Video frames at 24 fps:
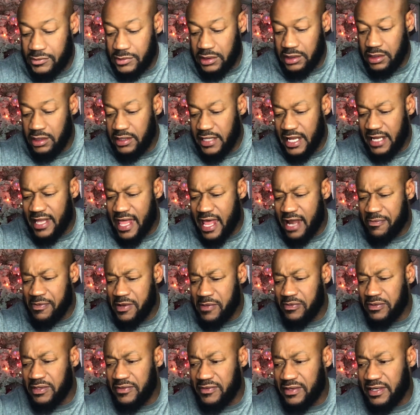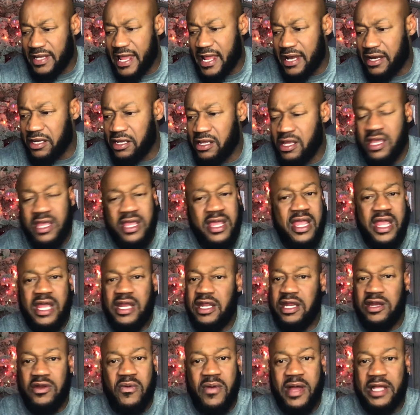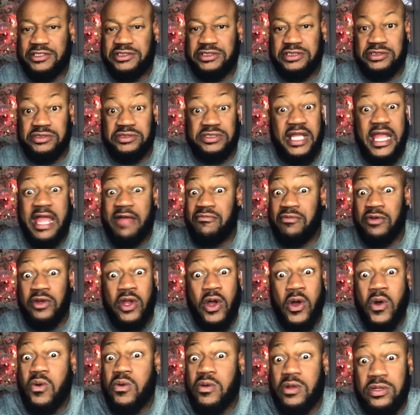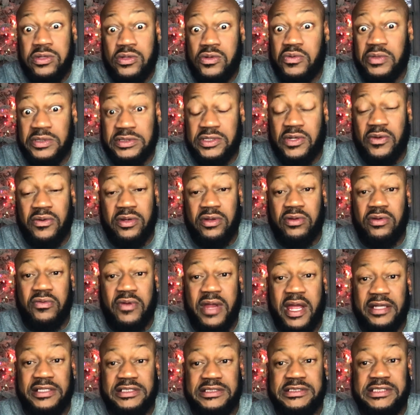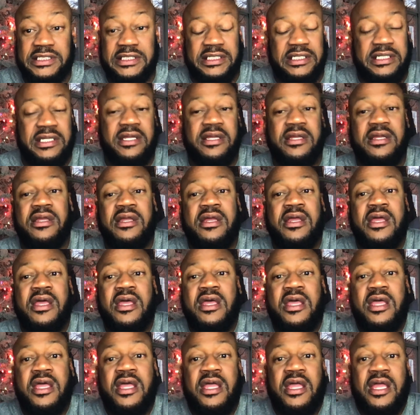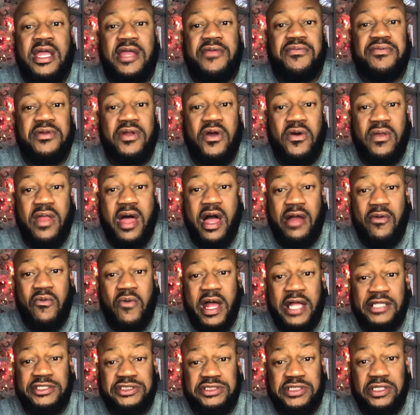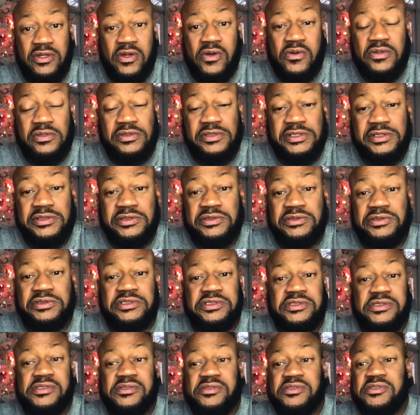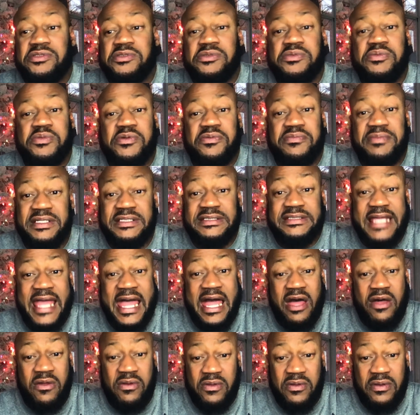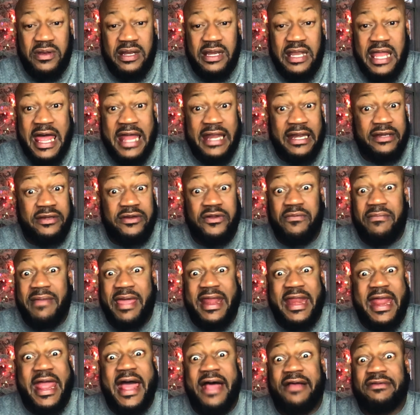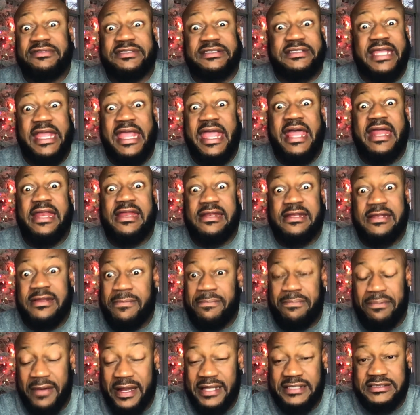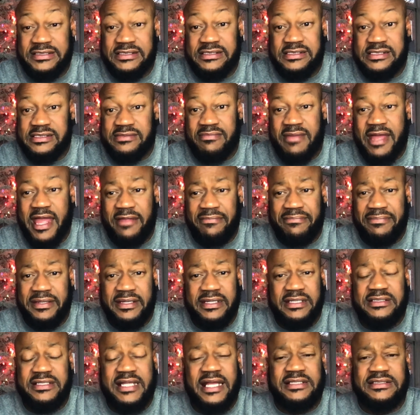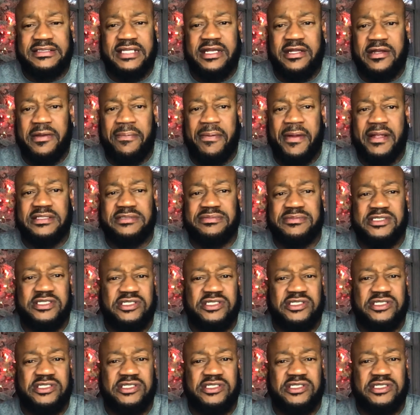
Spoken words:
that a lot of people live in Atlanta and they don't watch the news. They have no clue what's going on around the city. If you don't watch the local news, you will miss out on a lot, no matter how sad and depressing it might be. It's not sad or depressing. I mean, the